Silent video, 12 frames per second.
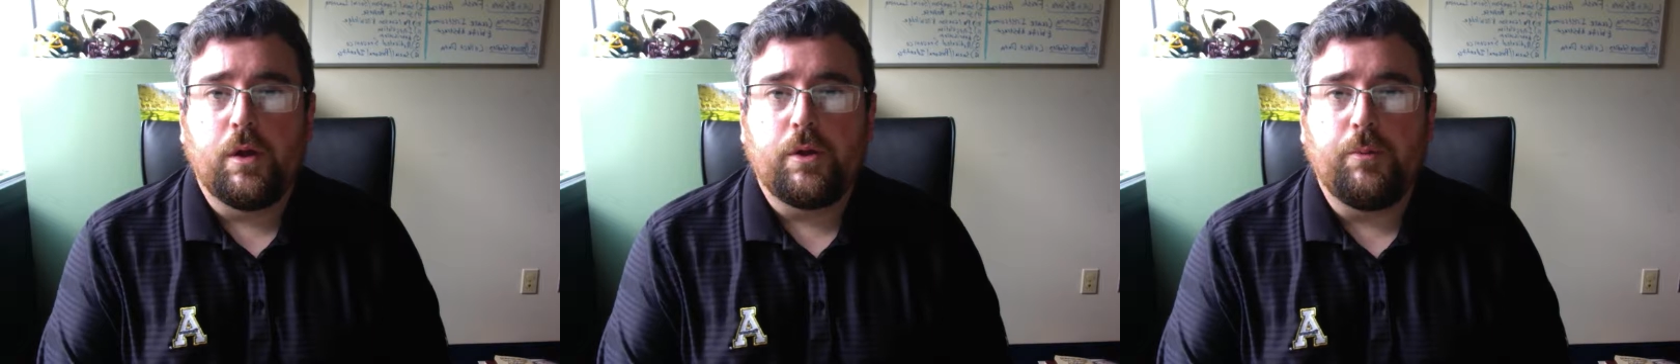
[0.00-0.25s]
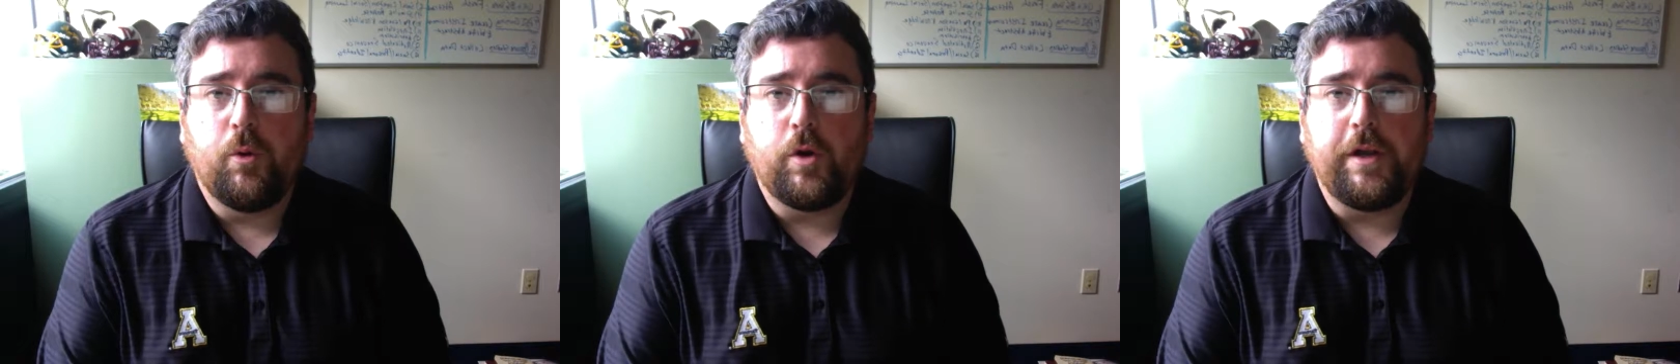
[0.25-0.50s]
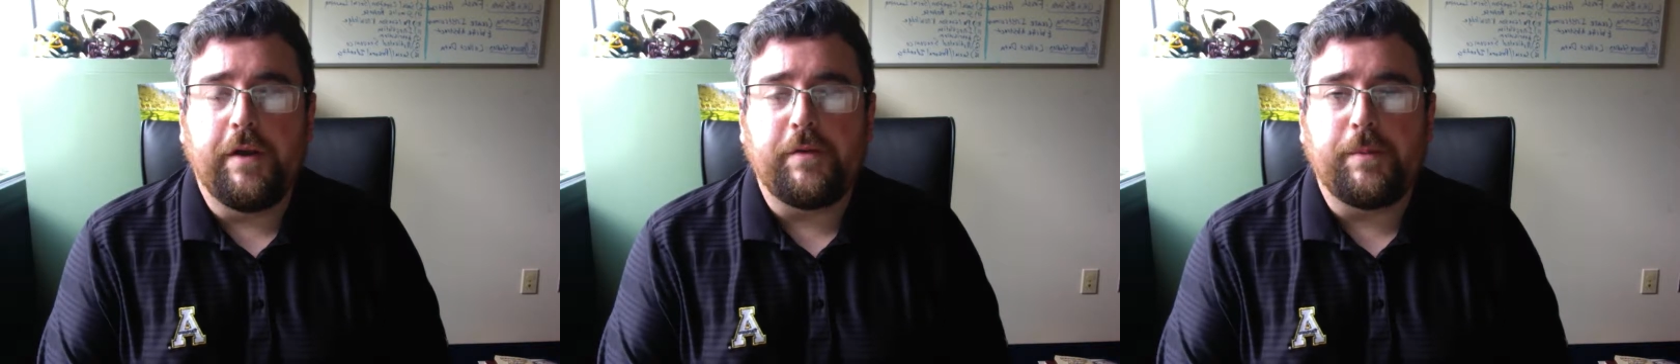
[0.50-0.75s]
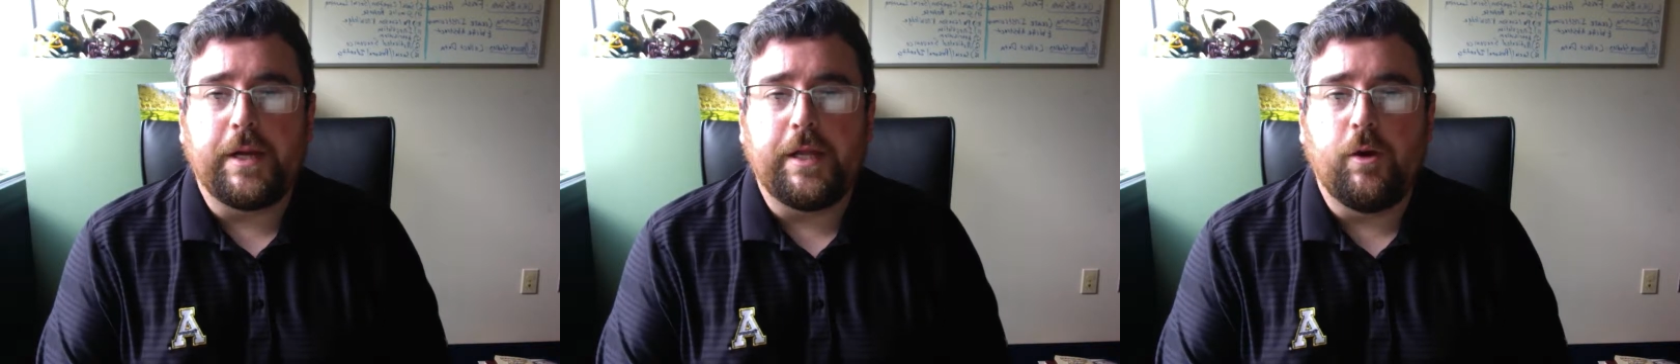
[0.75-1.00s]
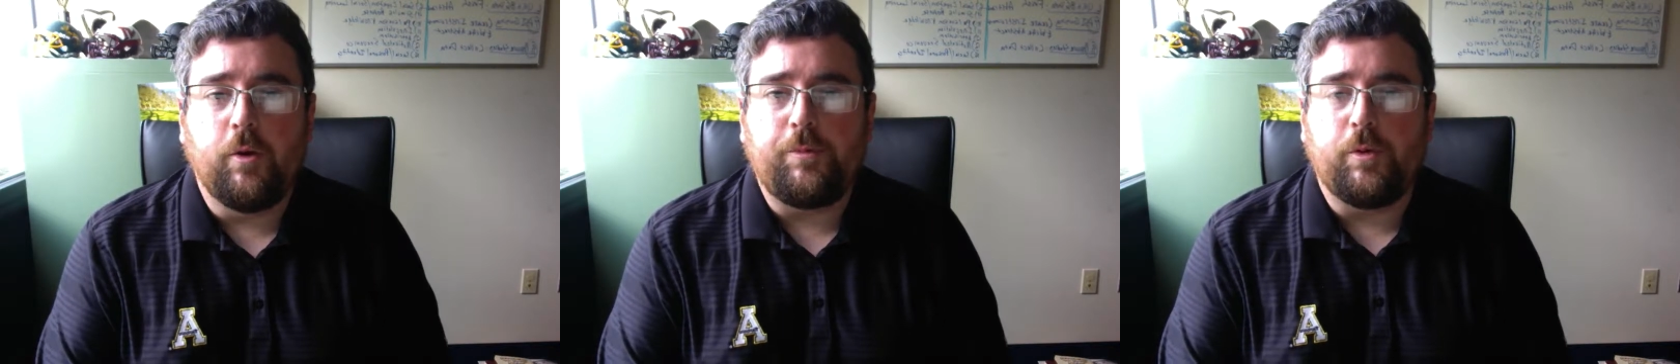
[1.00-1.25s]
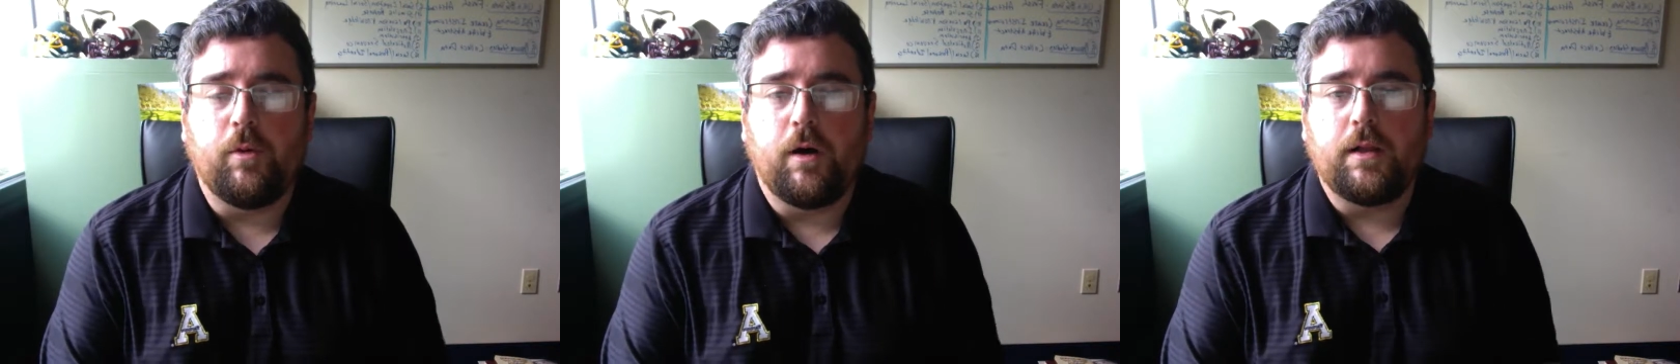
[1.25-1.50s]
Good morning, everybody. Hope
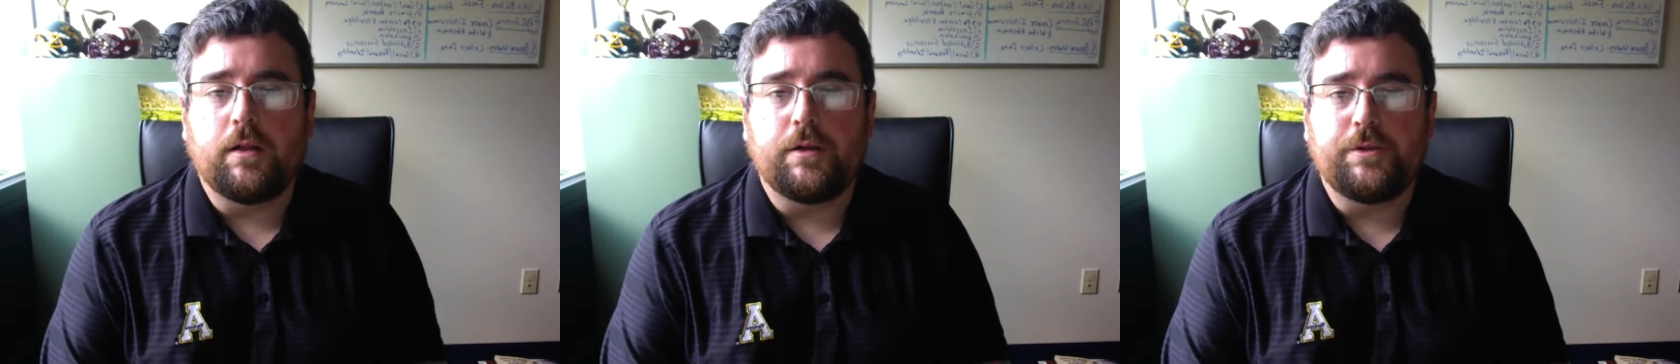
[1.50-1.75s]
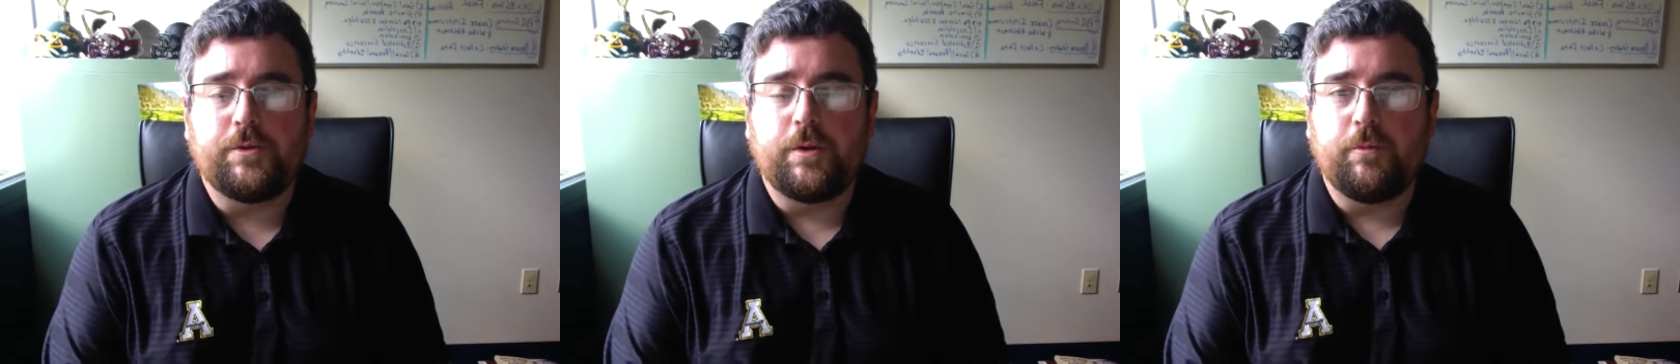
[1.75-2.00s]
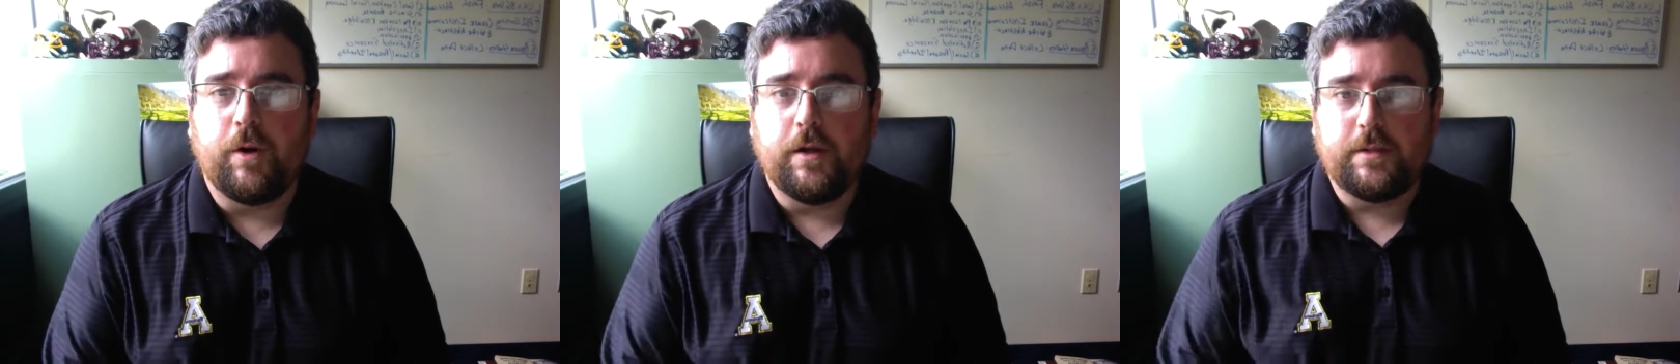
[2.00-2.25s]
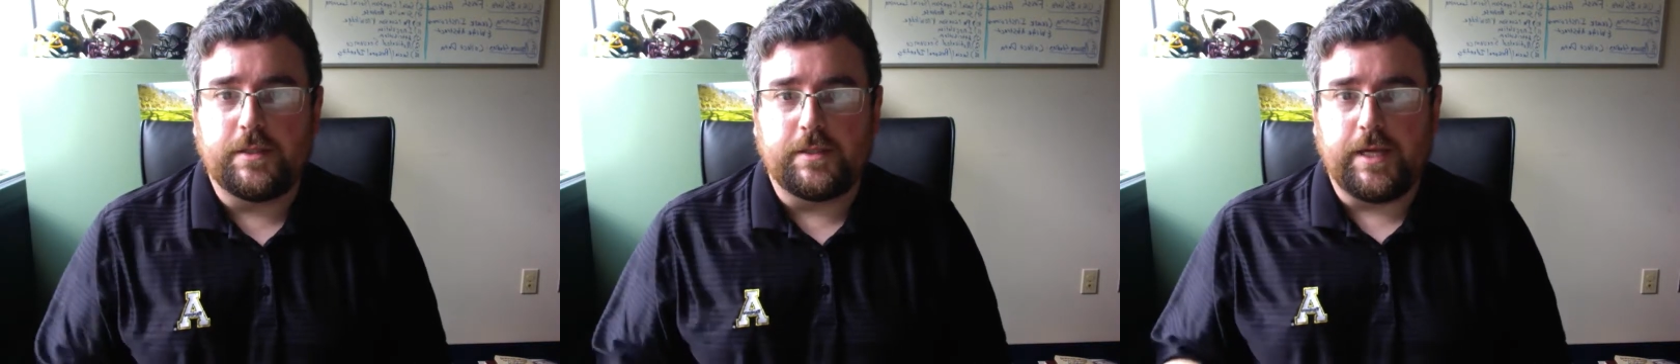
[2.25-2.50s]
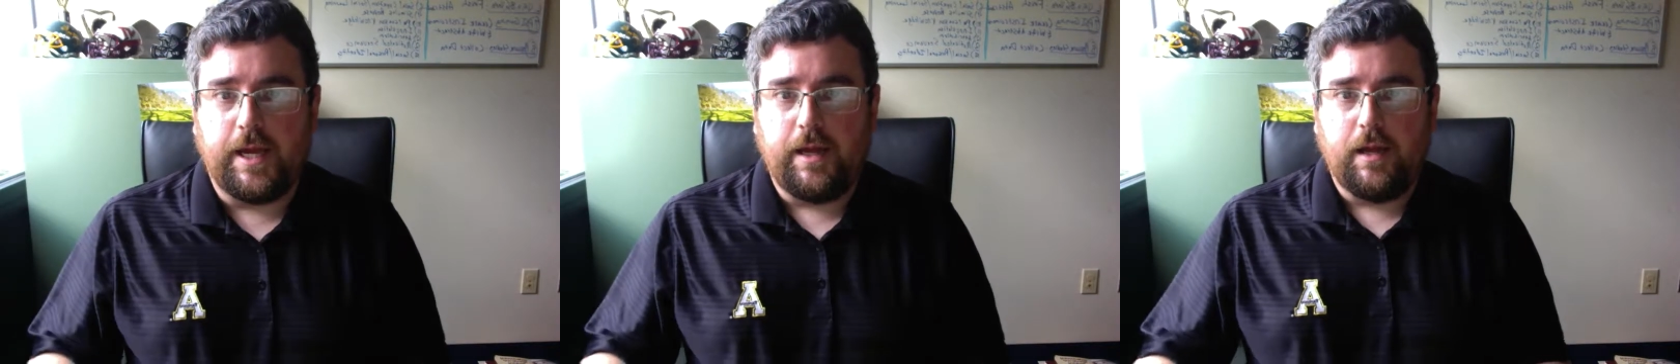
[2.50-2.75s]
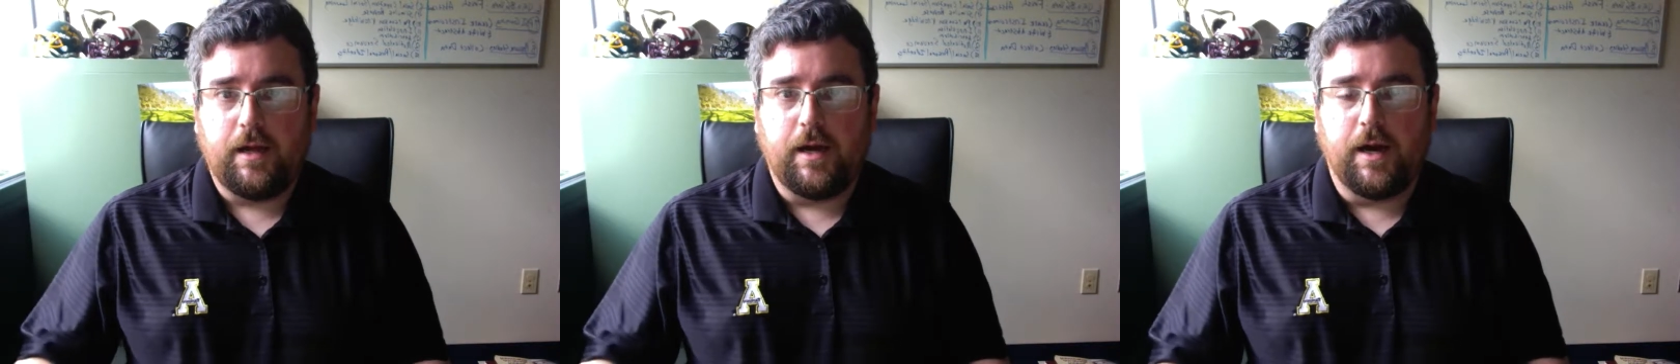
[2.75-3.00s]
you all are doing well today.